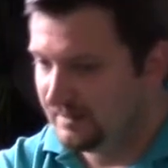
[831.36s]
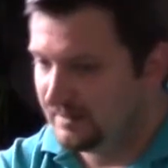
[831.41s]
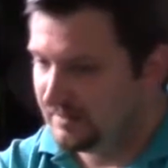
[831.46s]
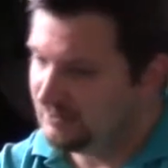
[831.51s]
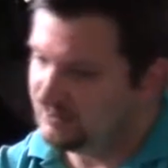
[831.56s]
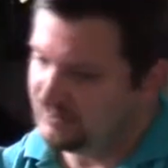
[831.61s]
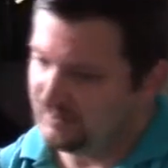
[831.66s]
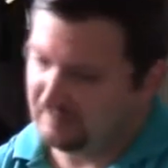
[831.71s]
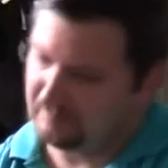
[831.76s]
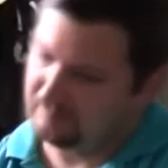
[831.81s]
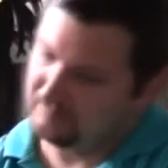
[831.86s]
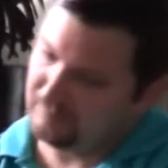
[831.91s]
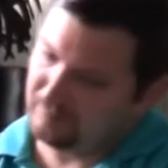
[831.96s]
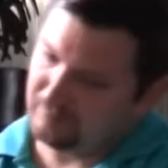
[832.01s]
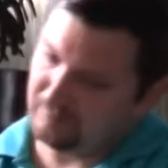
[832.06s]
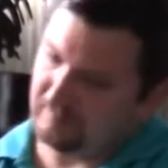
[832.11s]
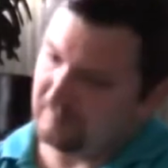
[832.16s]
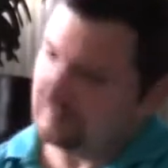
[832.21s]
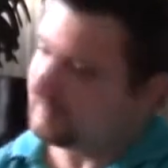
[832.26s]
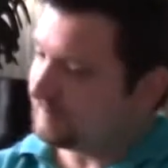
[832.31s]
You,
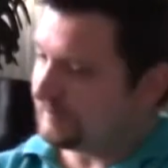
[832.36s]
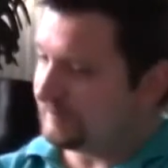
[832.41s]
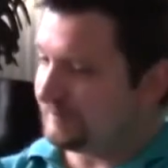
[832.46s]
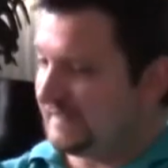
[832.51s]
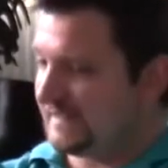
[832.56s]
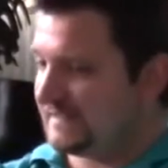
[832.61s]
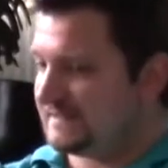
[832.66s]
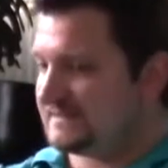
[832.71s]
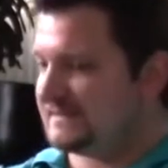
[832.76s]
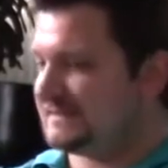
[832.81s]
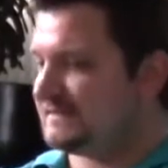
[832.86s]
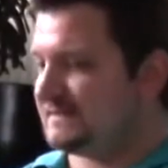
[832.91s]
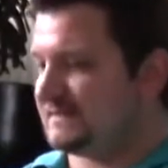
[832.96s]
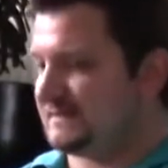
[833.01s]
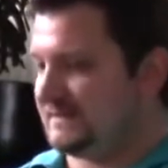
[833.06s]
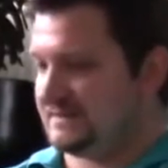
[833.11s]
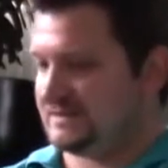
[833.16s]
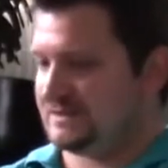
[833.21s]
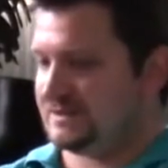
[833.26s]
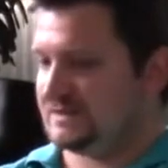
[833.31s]
because
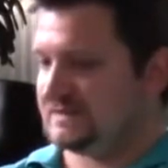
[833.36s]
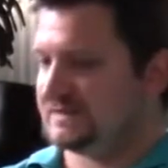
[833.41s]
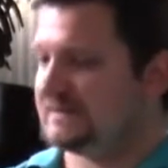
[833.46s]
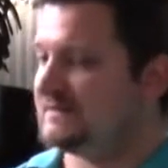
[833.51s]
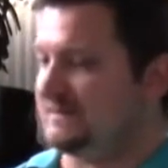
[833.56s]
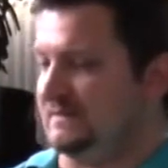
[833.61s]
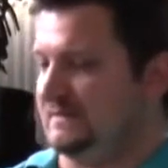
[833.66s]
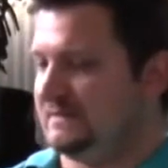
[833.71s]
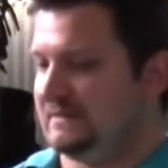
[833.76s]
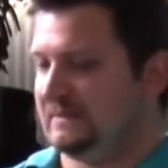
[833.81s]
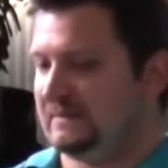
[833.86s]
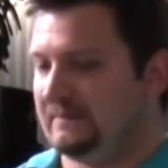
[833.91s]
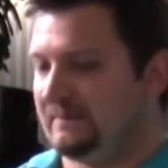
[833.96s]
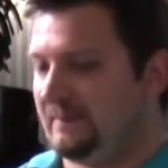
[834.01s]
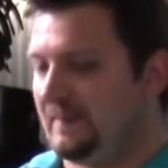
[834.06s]
it's it's just a